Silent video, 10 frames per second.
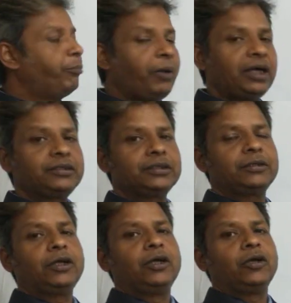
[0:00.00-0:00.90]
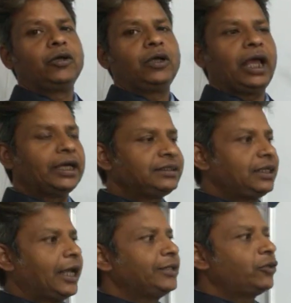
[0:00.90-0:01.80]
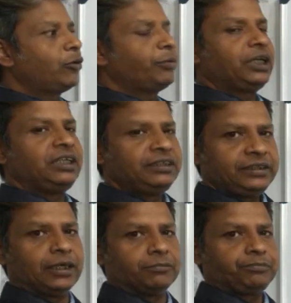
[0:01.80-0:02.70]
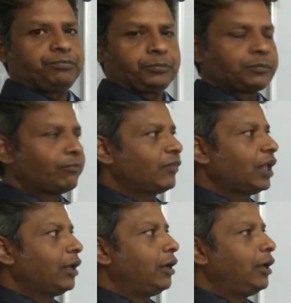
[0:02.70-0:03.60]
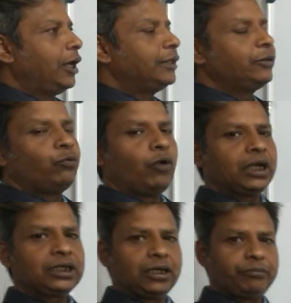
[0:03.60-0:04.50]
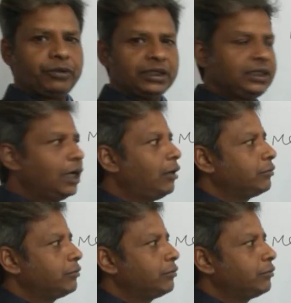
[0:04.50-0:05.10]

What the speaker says: But as a like that of Indian, as one company